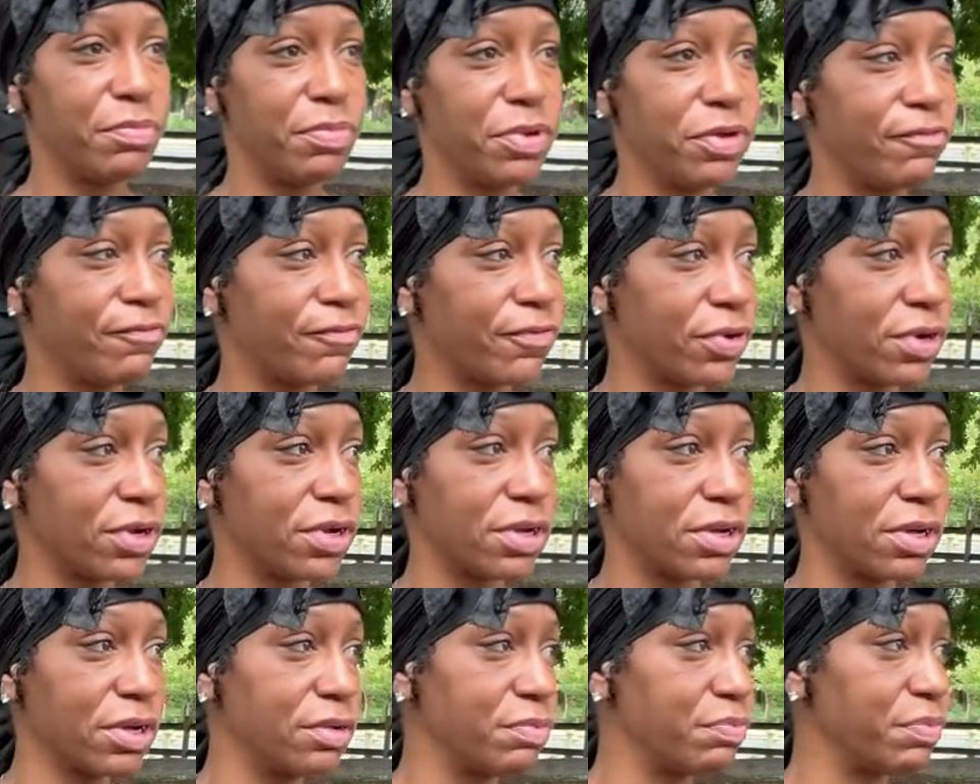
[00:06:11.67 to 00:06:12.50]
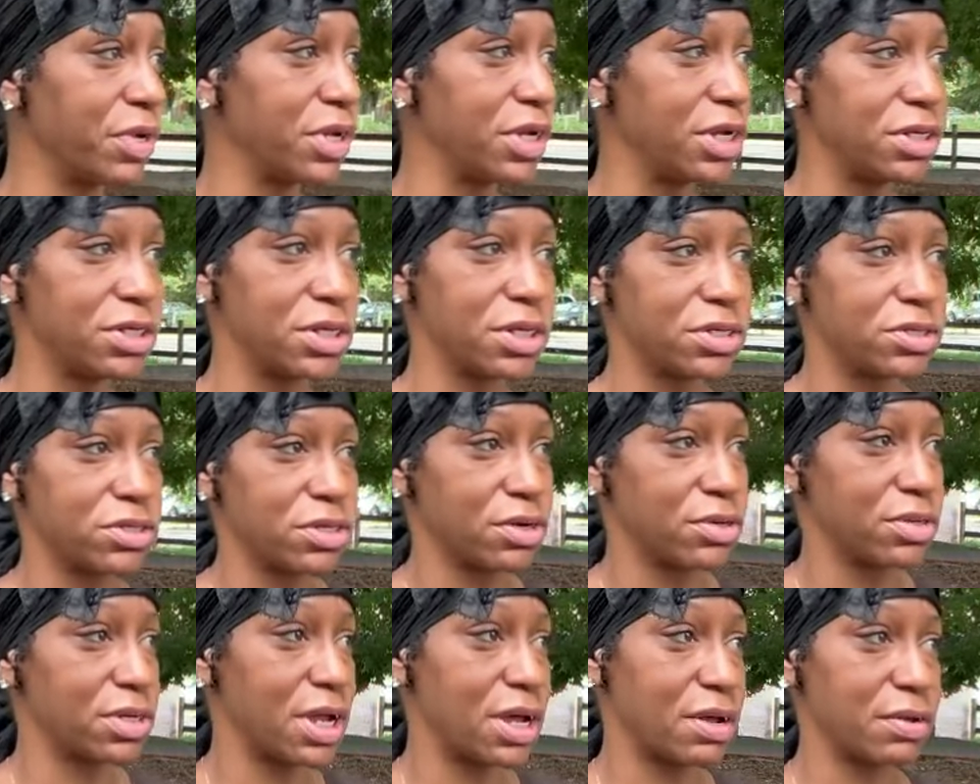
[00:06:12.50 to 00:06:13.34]
be for the good, but it just
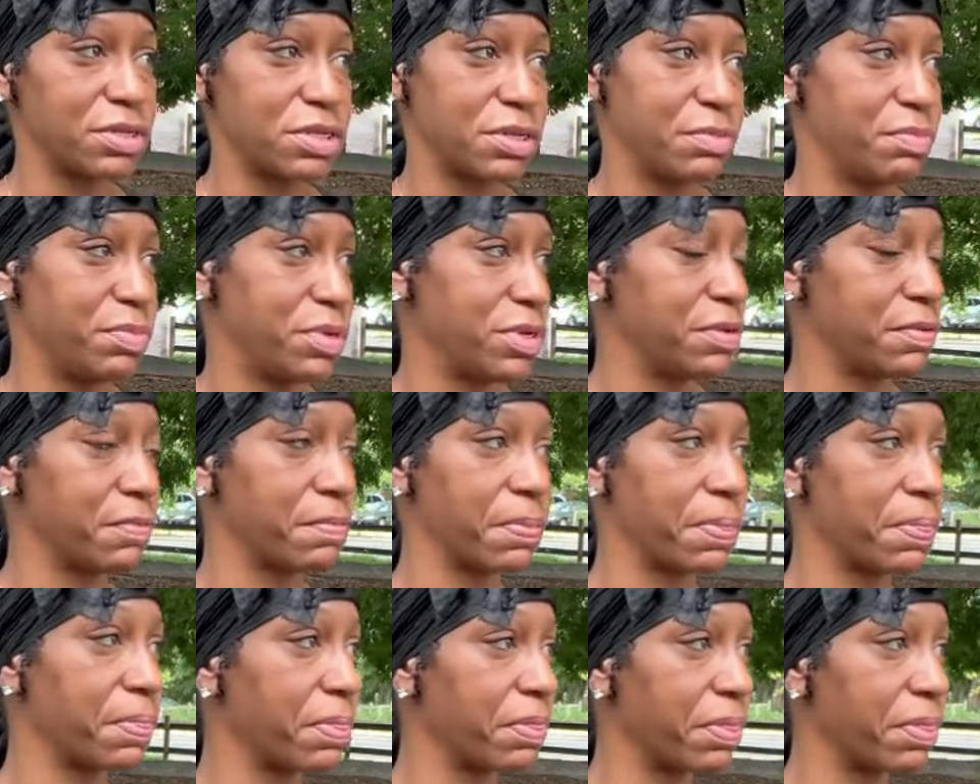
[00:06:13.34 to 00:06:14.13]
turned out to be.